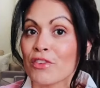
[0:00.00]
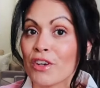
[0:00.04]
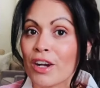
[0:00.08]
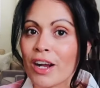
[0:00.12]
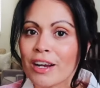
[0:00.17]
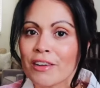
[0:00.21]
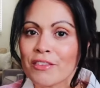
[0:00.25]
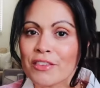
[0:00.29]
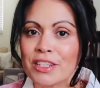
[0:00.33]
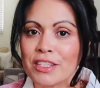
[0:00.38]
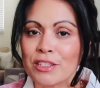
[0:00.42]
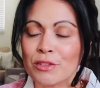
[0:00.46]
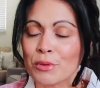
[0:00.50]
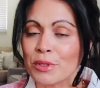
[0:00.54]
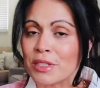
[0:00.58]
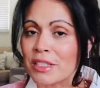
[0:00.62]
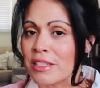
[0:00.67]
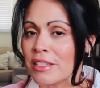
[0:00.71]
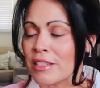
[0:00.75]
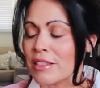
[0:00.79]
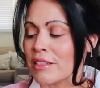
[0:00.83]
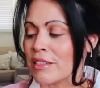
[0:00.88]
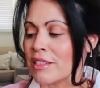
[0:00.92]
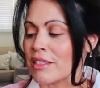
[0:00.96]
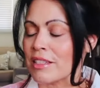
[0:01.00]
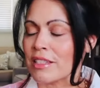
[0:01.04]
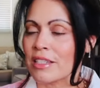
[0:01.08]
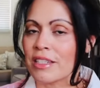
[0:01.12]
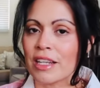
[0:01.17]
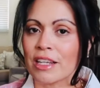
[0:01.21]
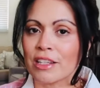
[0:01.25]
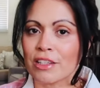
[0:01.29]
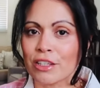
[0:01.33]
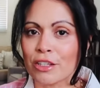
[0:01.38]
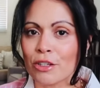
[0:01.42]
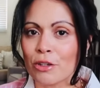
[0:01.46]
For obvious reasons, it's an
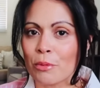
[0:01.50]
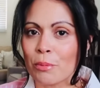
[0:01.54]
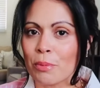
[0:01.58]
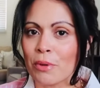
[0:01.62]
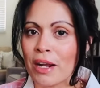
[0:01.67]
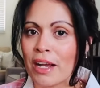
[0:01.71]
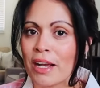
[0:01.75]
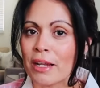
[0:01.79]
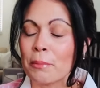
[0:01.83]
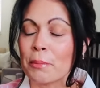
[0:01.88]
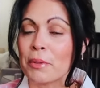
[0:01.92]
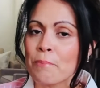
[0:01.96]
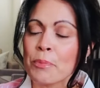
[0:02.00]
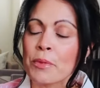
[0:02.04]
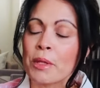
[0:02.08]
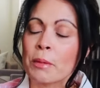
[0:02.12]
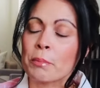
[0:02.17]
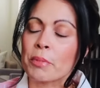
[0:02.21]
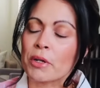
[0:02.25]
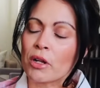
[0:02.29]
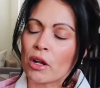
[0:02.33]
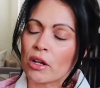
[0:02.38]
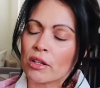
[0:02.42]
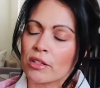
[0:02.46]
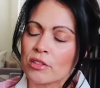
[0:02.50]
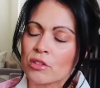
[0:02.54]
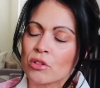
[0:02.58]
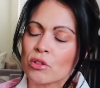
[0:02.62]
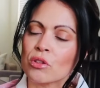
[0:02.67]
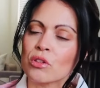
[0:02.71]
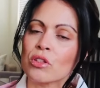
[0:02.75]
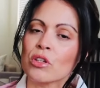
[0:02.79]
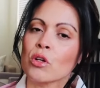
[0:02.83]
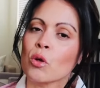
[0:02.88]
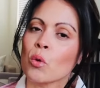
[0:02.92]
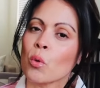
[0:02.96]
ethical brand, but
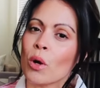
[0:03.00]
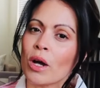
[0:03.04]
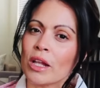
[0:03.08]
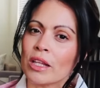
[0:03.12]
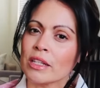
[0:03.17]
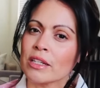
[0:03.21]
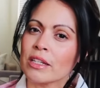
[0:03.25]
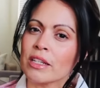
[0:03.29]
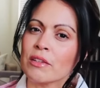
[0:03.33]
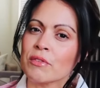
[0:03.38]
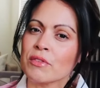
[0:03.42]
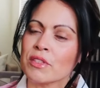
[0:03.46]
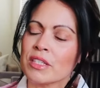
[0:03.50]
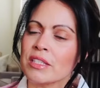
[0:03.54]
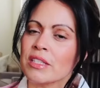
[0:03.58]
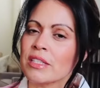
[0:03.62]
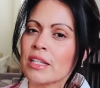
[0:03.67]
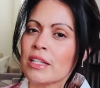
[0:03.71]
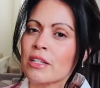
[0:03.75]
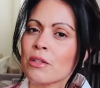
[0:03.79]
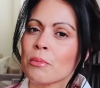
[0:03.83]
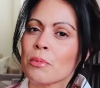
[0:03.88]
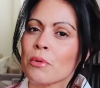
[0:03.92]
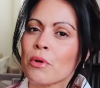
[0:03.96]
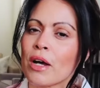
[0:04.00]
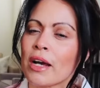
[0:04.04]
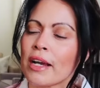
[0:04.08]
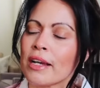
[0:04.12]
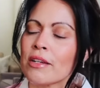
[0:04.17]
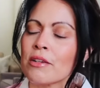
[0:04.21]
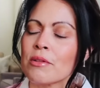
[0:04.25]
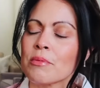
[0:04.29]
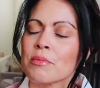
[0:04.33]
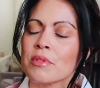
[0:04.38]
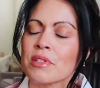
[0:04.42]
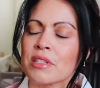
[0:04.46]
also the quality of sustainable
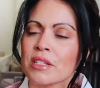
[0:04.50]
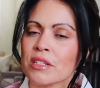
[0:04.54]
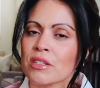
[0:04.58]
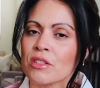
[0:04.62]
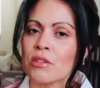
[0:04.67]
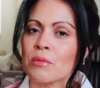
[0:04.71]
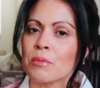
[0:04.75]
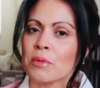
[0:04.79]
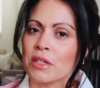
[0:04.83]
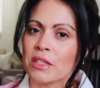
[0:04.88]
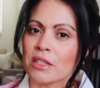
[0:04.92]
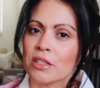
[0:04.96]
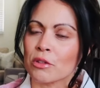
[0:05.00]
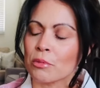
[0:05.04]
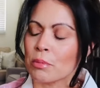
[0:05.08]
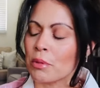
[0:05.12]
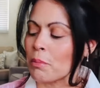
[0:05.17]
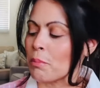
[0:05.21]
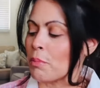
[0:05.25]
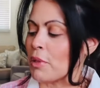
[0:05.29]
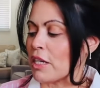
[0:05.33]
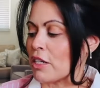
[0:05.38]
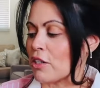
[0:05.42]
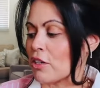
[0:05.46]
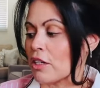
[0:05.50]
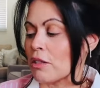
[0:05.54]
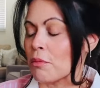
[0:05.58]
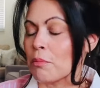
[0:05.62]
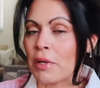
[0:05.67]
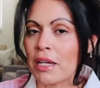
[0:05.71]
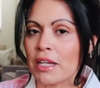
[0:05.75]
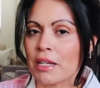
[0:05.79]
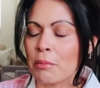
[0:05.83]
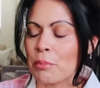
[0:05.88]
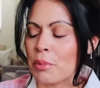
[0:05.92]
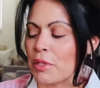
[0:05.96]
items tend to be a little bit better in
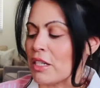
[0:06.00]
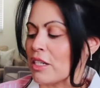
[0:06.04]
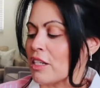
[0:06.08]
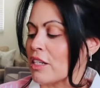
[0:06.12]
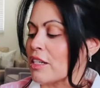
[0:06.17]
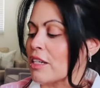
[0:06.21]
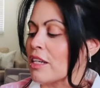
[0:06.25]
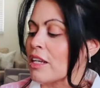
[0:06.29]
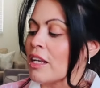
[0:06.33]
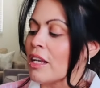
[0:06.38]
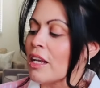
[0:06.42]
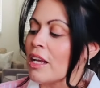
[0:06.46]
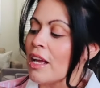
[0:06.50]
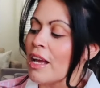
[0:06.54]
my opinion.